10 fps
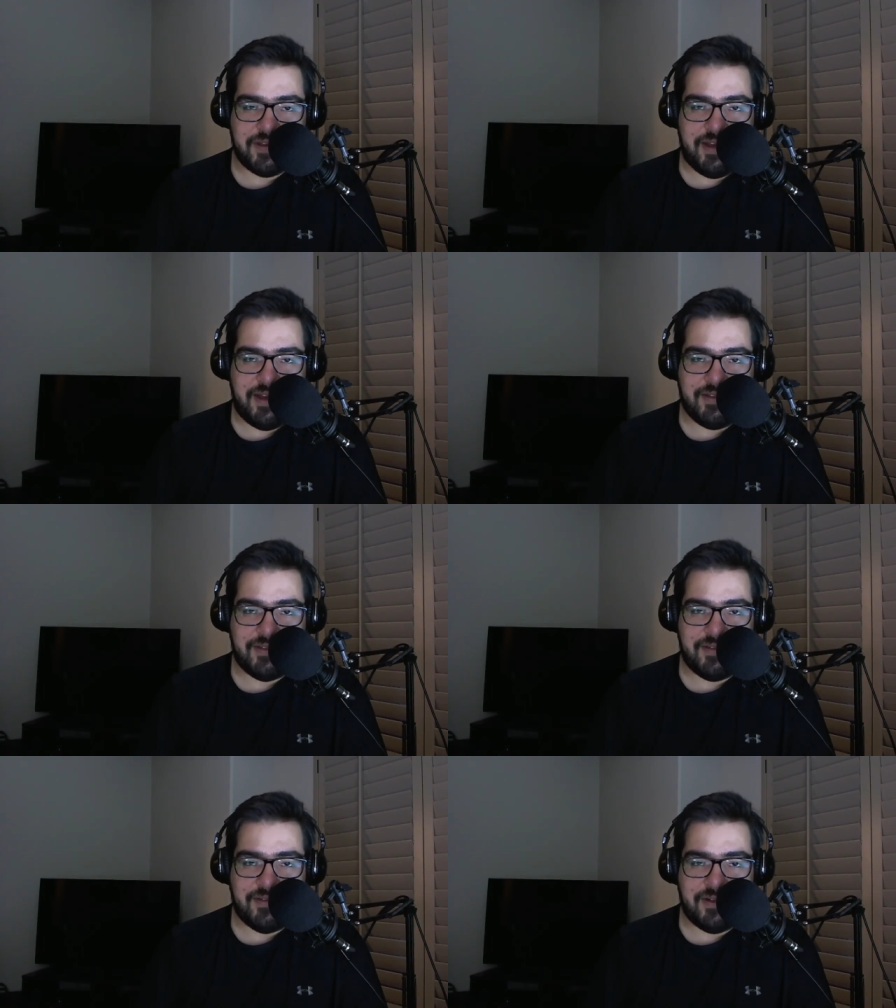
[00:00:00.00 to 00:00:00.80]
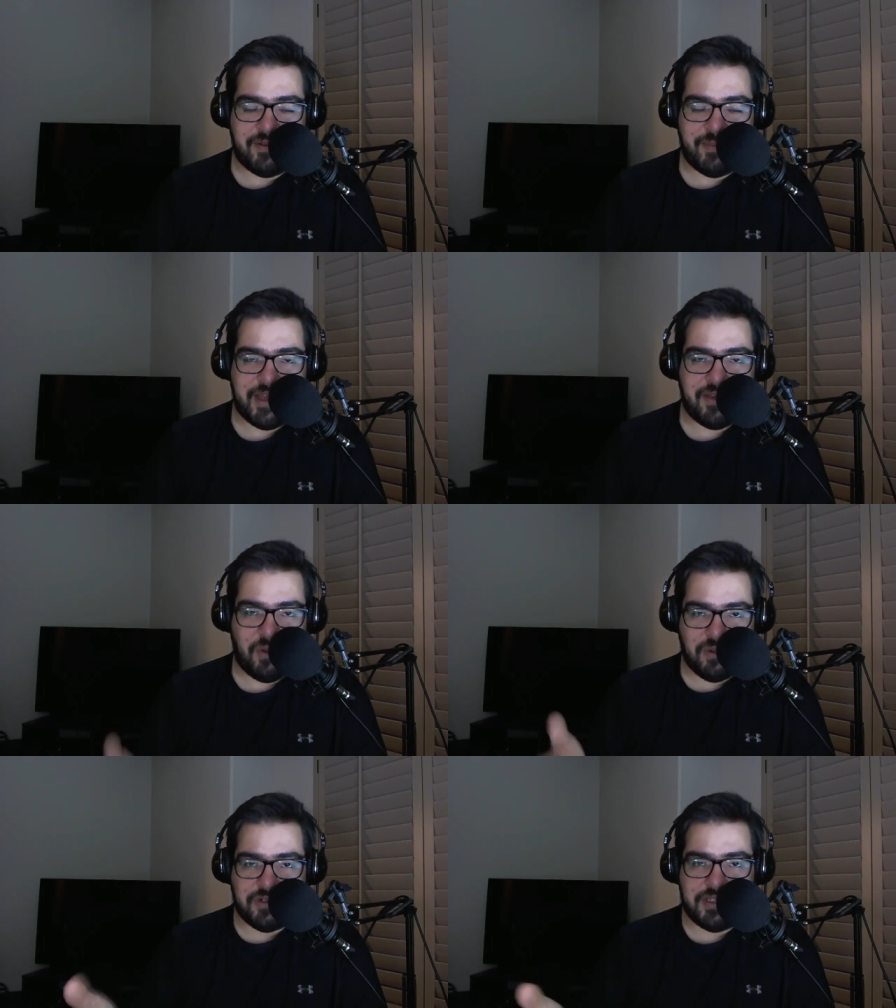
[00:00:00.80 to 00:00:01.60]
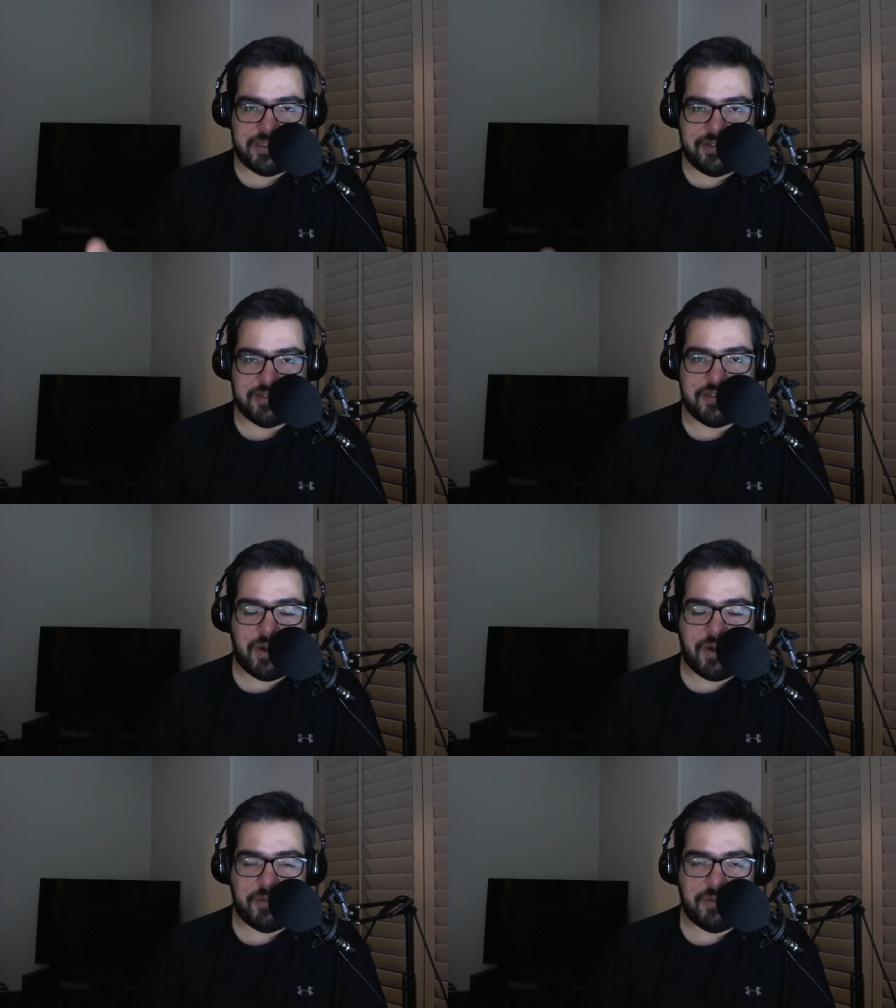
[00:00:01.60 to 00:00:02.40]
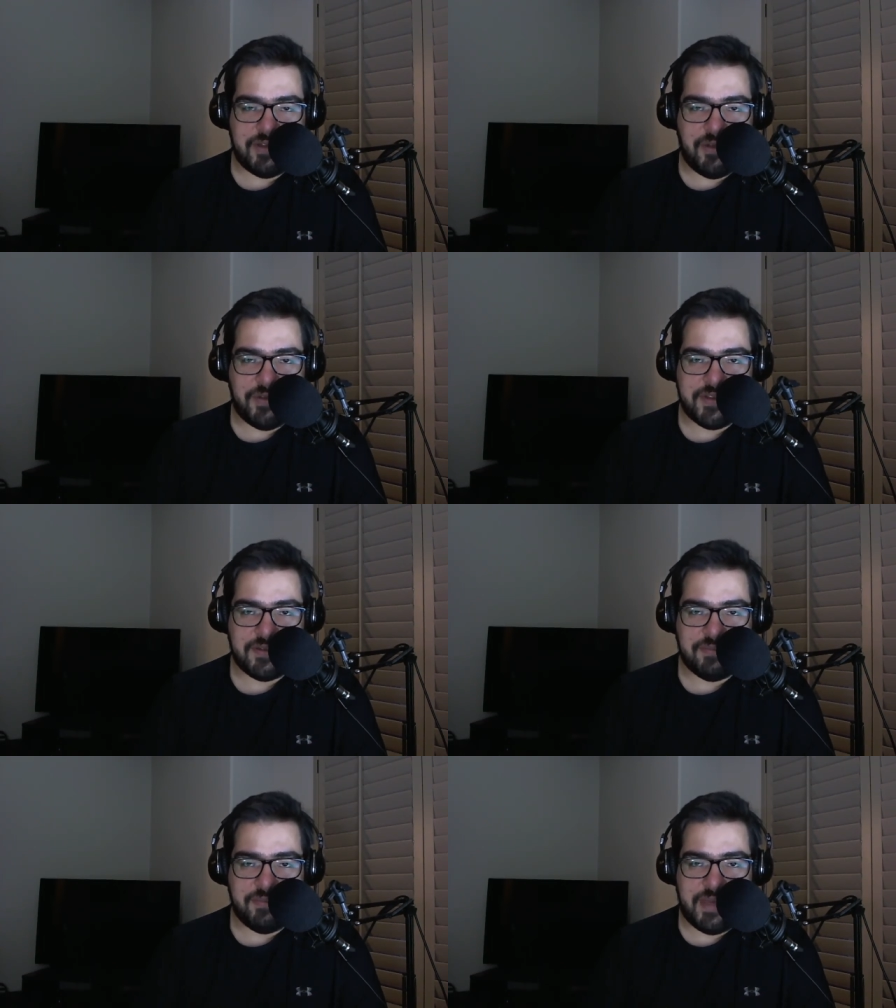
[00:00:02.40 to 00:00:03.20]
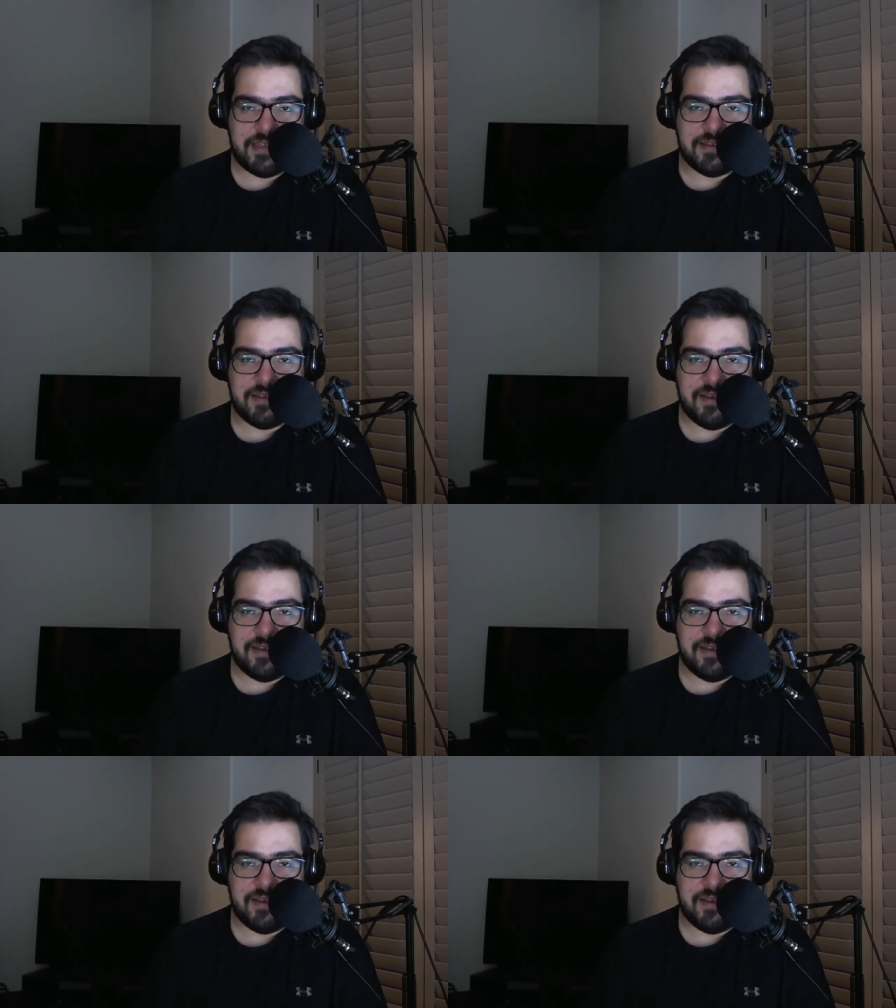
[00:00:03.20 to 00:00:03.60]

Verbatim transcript: Uh, My older listeners probably know this best,